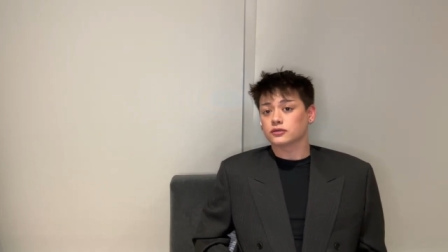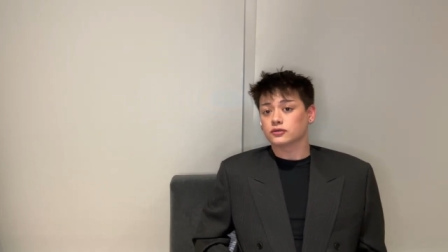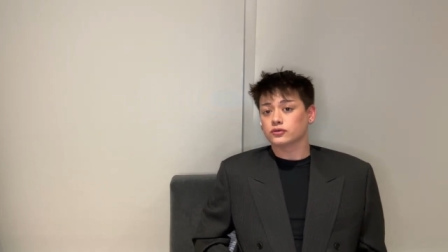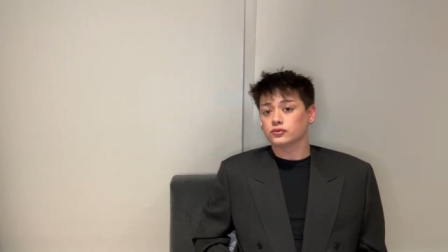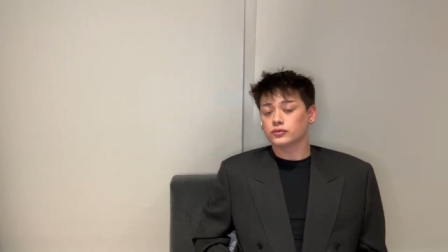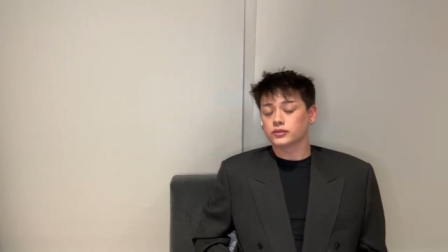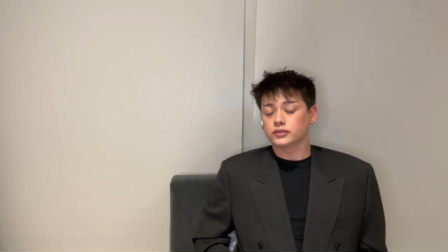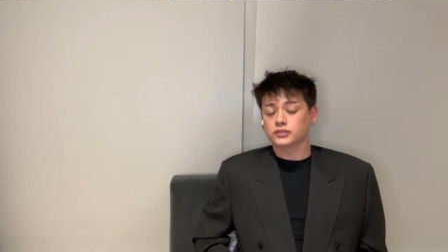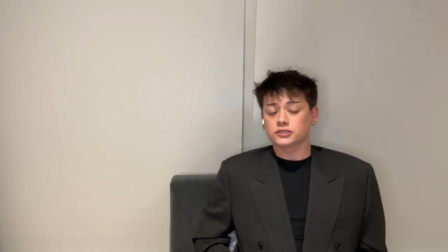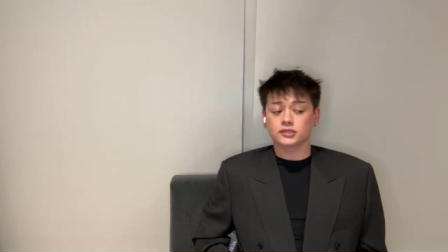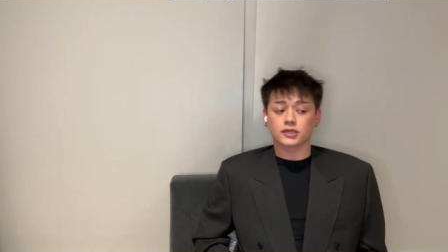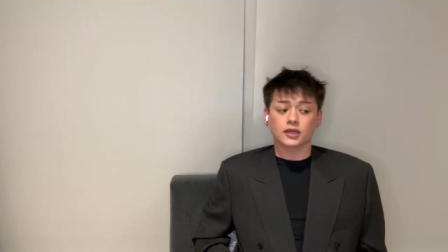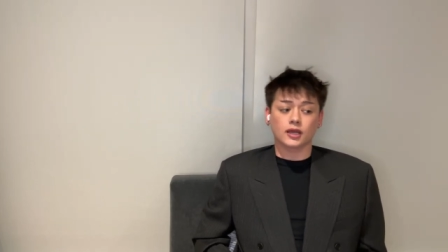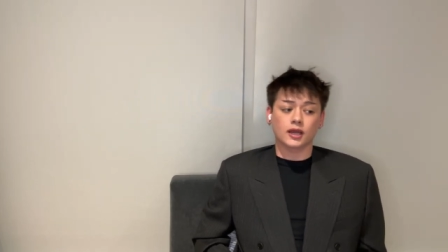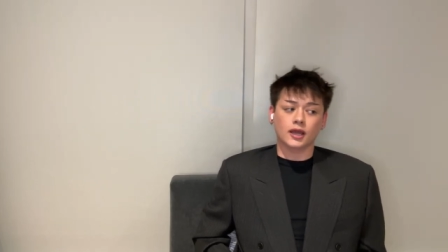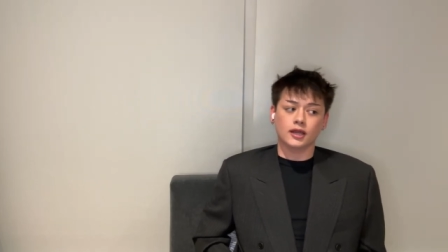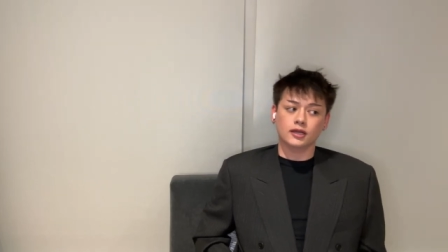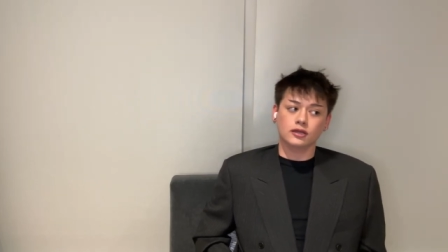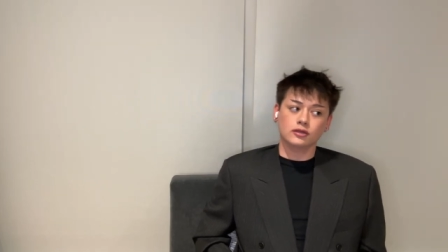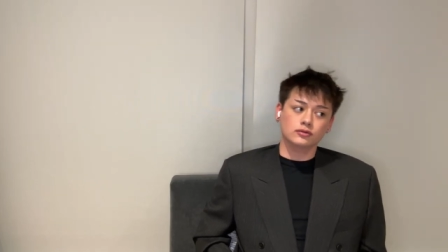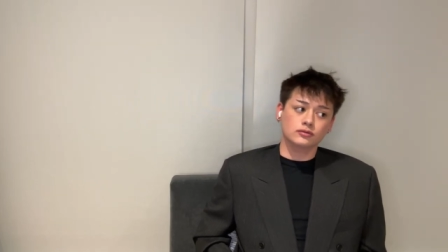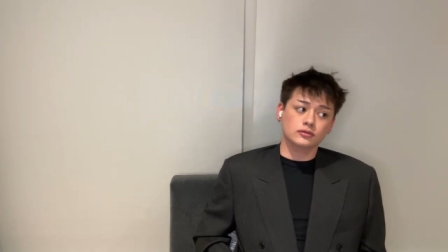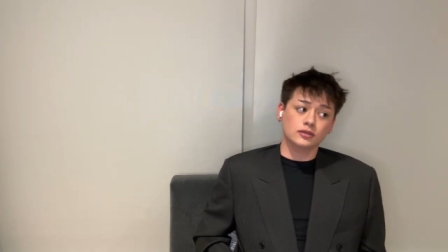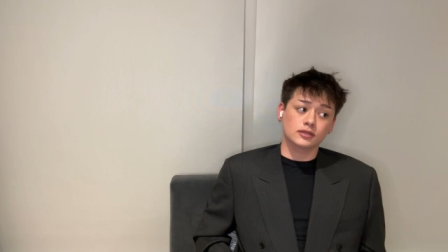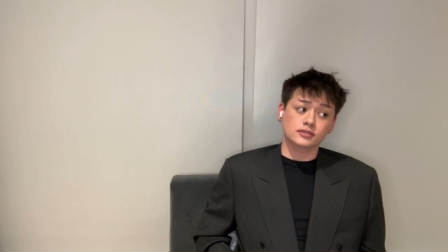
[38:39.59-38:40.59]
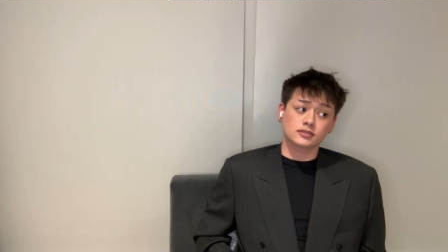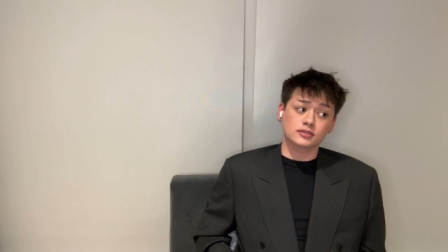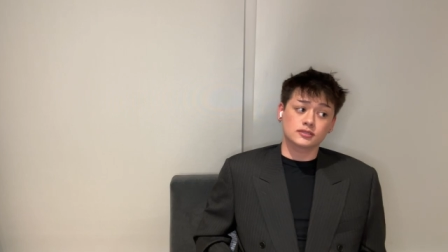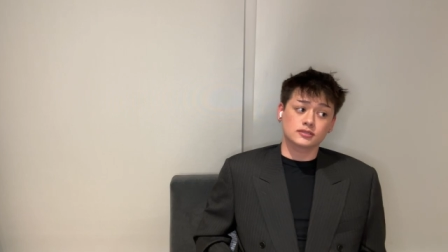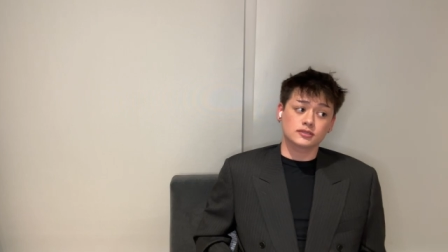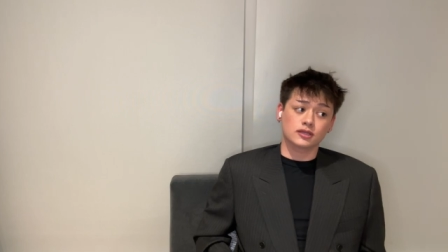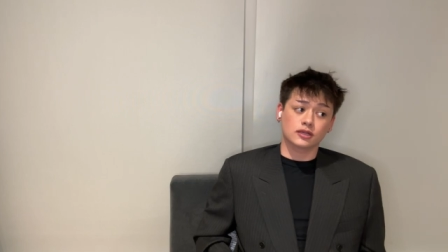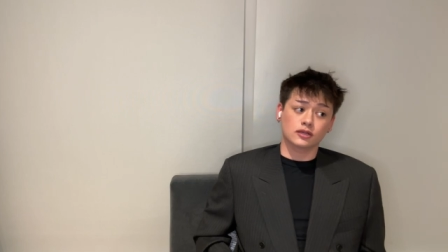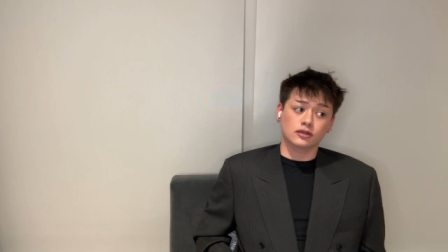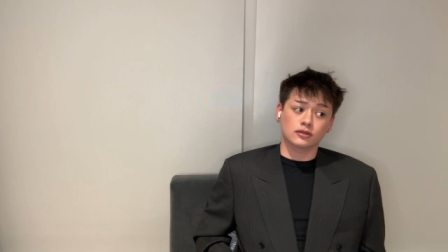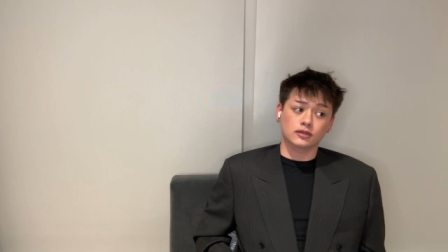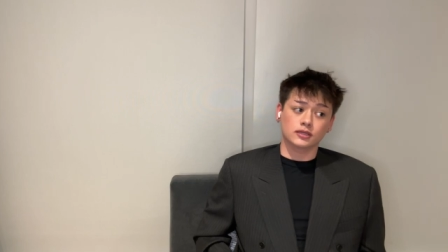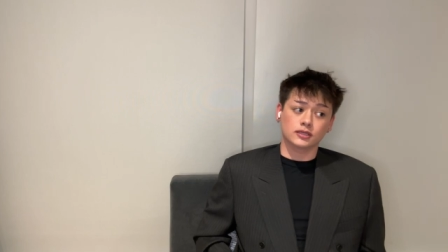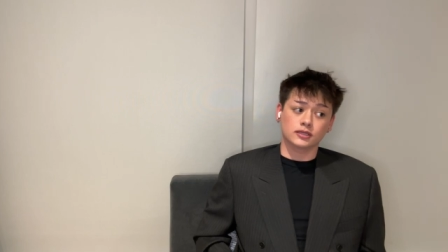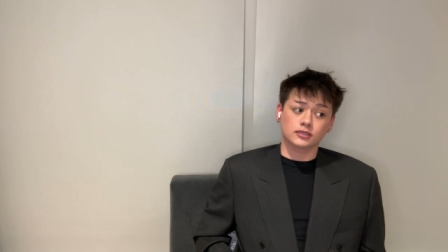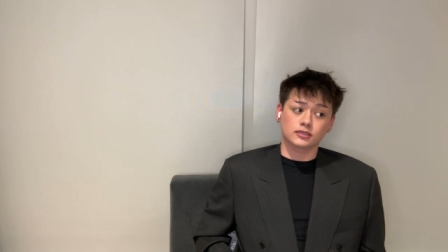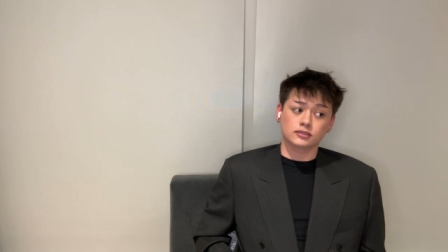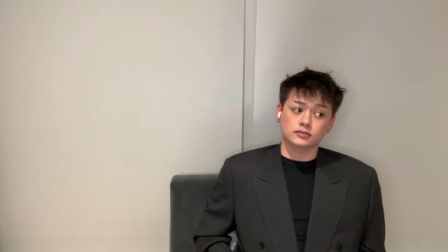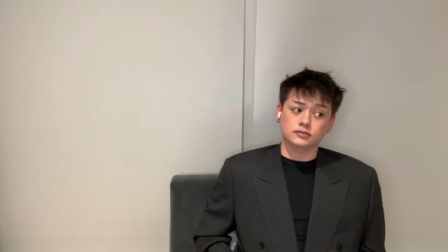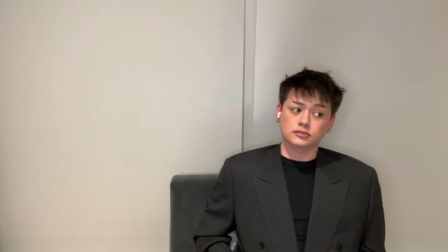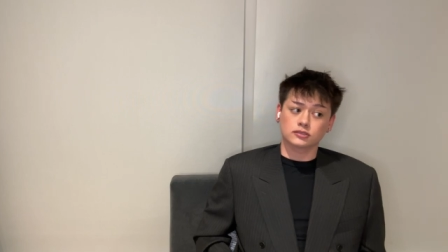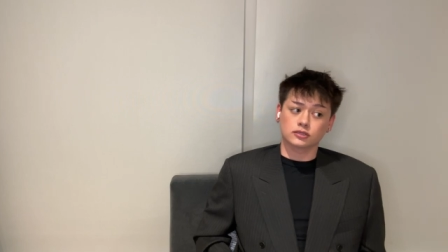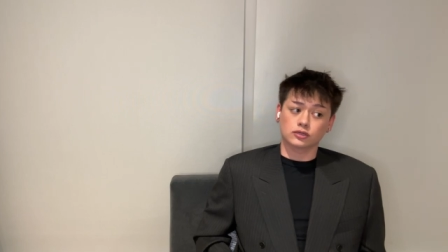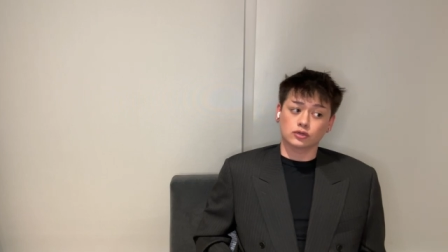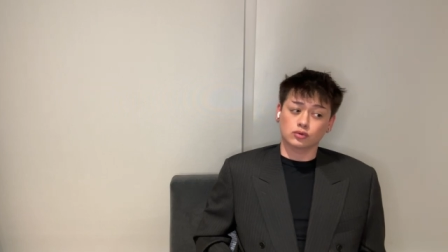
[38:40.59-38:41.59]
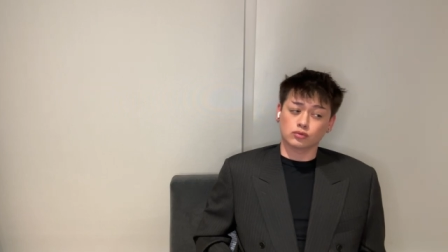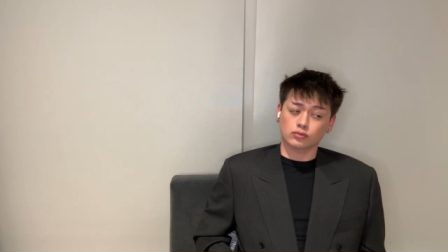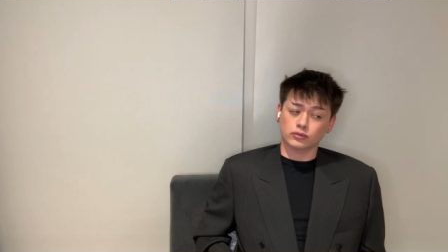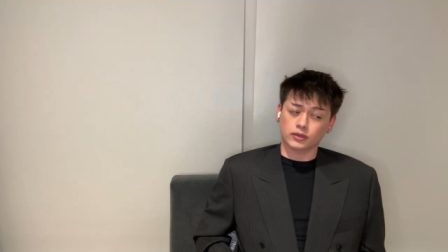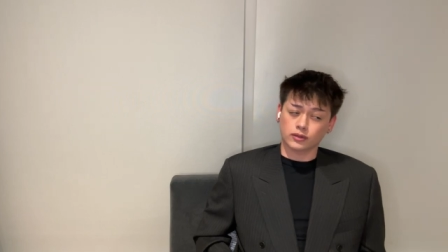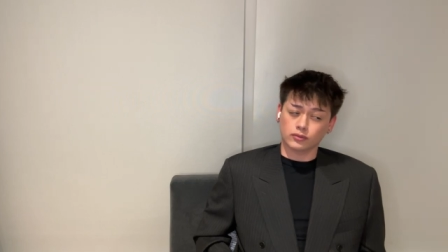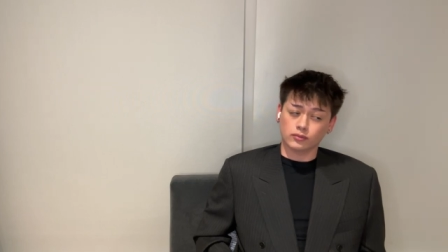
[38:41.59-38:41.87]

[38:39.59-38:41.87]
which I don't necessarily disagree